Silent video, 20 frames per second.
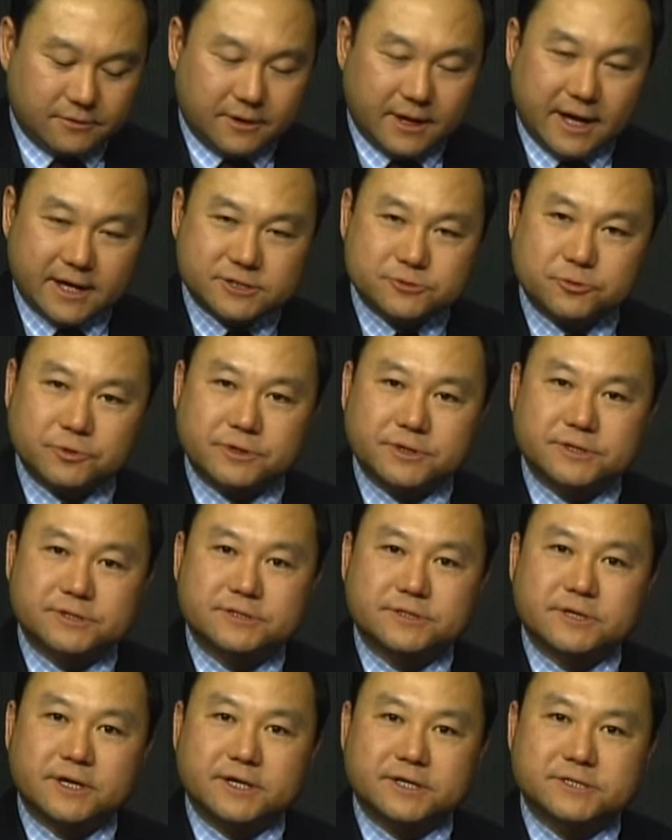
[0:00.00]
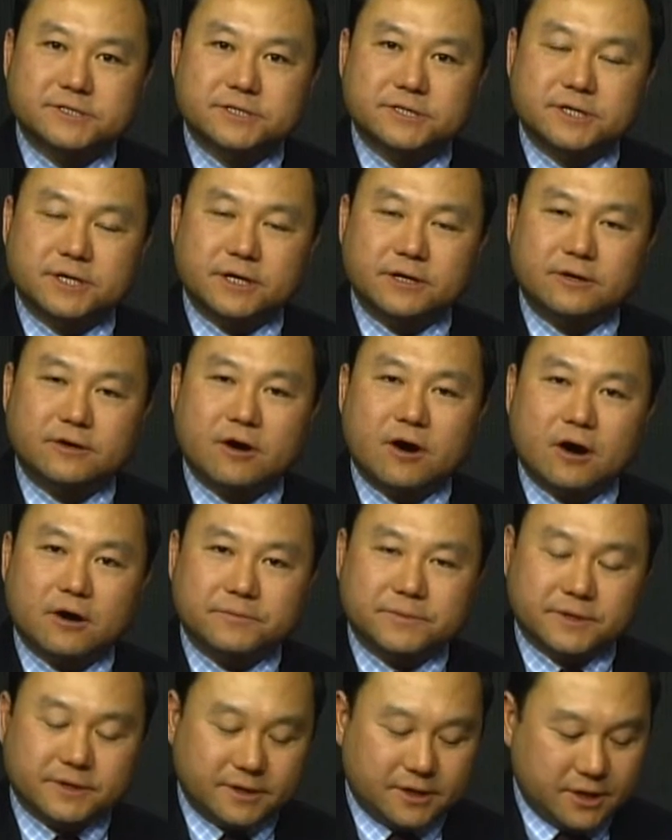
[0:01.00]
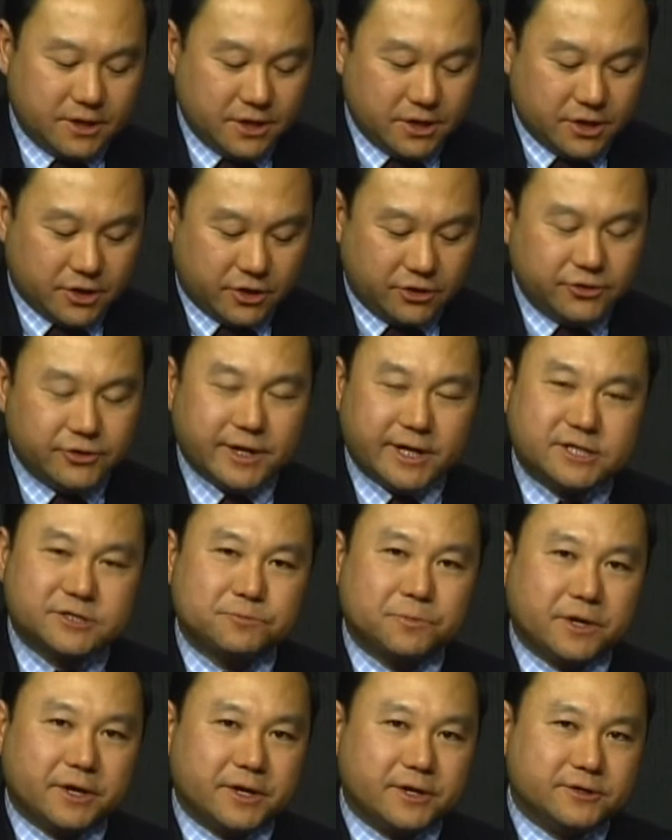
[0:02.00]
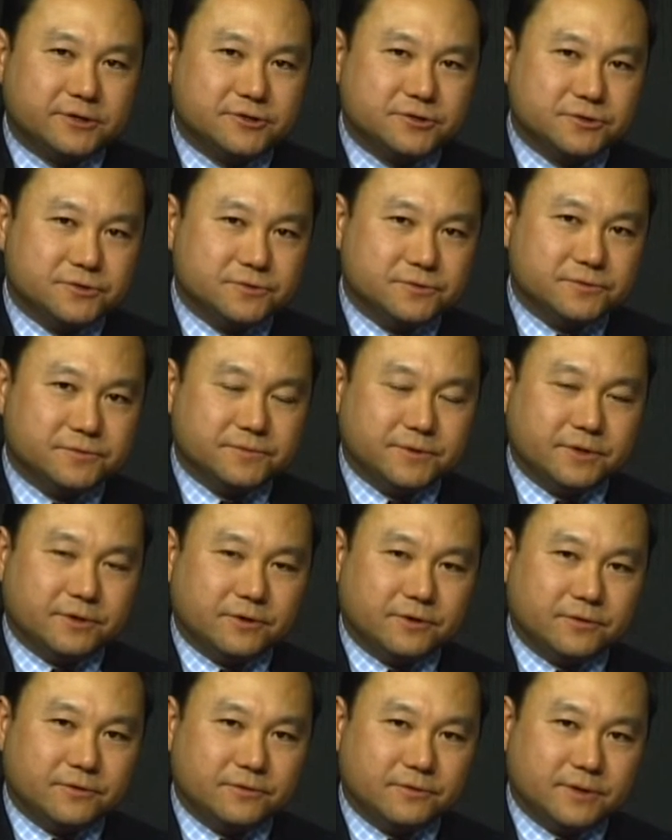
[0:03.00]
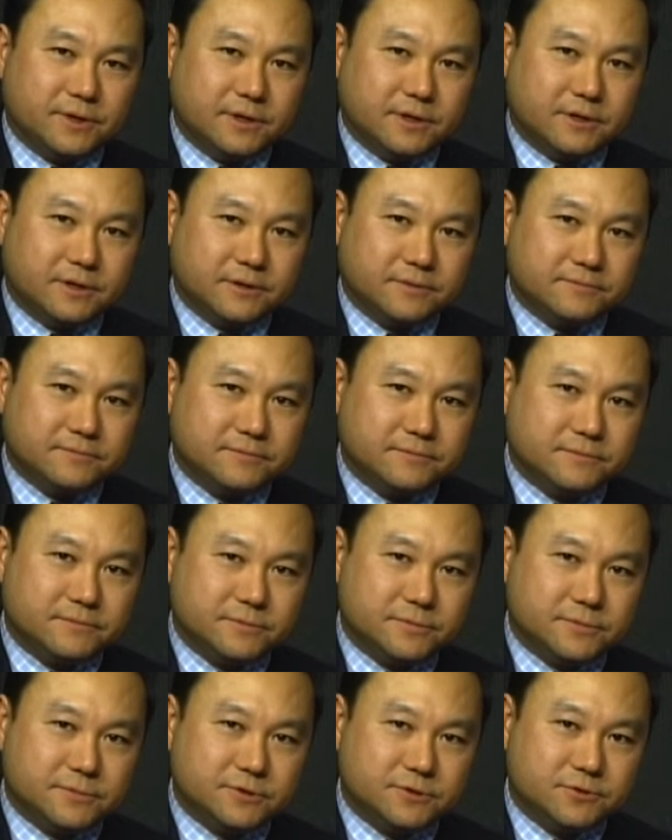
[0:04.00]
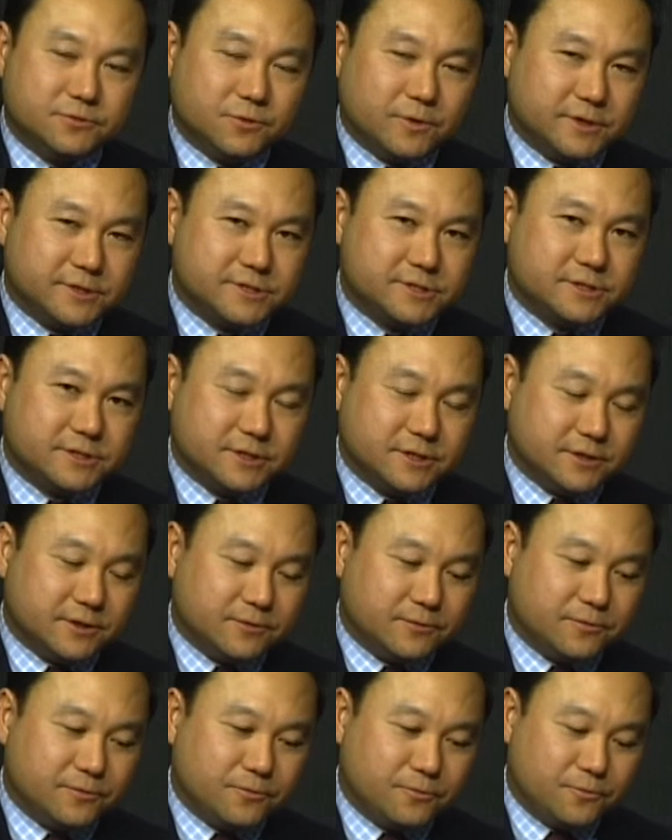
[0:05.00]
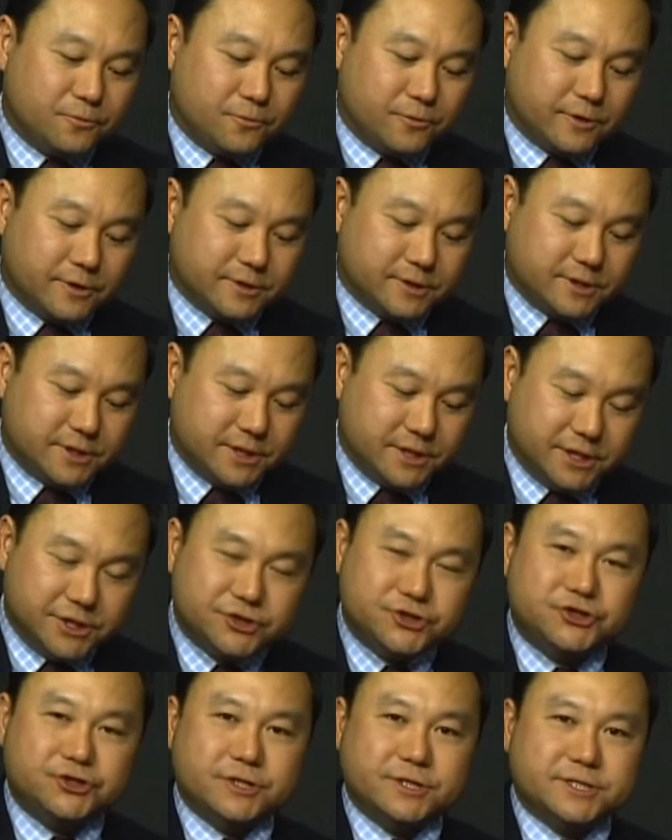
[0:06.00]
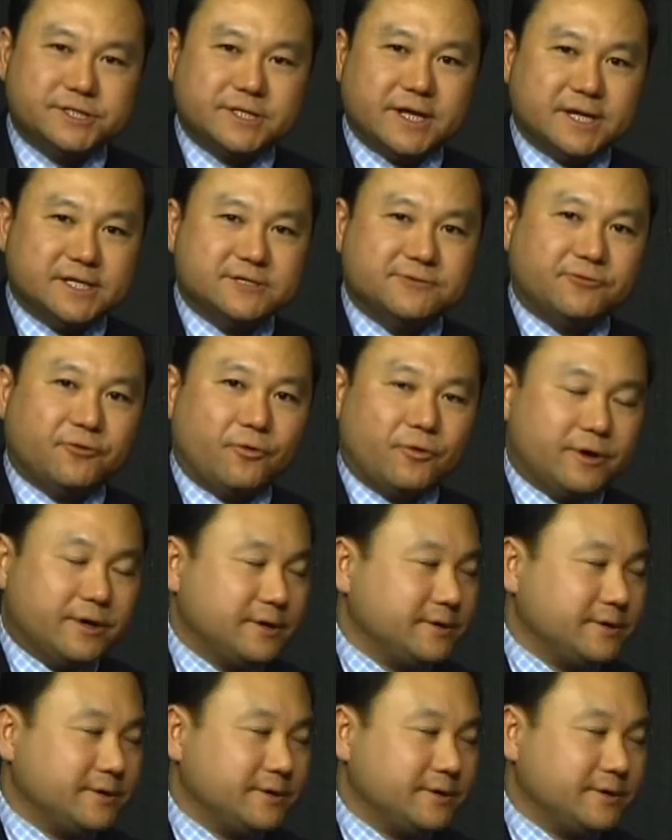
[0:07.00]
last one is tenancy in common. Can you explain to to us what each stands for?